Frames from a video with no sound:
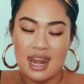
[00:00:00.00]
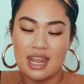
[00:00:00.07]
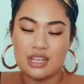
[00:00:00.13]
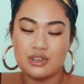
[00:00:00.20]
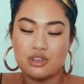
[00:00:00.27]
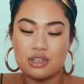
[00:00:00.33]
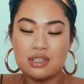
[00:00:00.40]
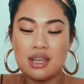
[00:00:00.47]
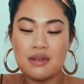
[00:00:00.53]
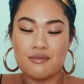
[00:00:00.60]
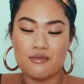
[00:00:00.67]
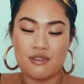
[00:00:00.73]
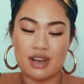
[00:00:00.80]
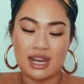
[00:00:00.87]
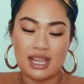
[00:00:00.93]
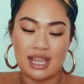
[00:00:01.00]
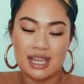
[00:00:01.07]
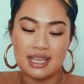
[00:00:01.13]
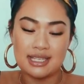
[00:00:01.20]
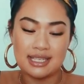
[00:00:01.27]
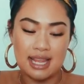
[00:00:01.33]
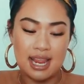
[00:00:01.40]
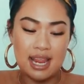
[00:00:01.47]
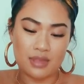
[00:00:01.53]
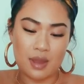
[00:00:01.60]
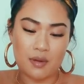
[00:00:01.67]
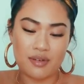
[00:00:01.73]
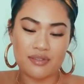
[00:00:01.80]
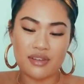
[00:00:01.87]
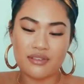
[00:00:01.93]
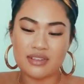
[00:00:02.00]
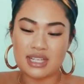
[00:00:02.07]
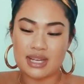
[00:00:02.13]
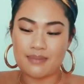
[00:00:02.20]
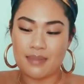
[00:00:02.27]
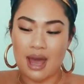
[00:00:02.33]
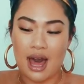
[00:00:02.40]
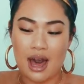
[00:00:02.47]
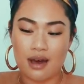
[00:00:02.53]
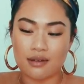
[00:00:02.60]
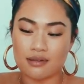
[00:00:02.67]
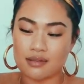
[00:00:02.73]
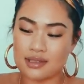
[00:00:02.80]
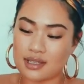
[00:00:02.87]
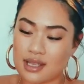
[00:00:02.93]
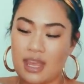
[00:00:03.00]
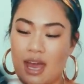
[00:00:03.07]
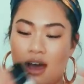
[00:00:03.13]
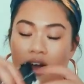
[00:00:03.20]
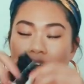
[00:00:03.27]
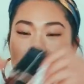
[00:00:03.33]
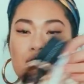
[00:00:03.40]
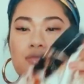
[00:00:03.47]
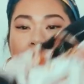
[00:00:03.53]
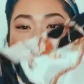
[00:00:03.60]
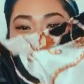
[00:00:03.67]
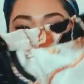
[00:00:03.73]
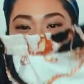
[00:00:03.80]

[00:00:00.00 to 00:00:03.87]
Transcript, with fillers: It's just like really easy. They were 15 pounds. Yeah, I just really